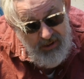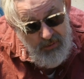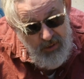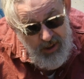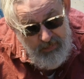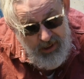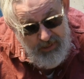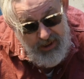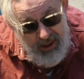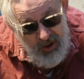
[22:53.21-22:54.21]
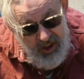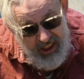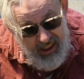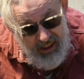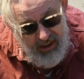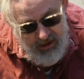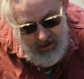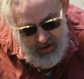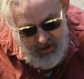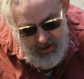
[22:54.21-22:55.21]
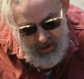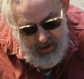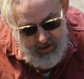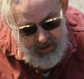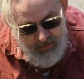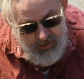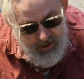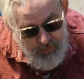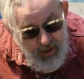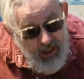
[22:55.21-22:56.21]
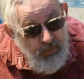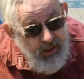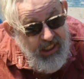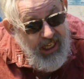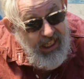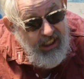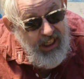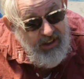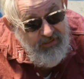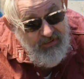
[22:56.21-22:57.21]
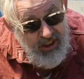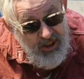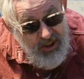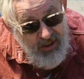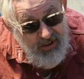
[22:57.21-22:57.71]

1 millimeter thick. They would spray it with an aniline finish,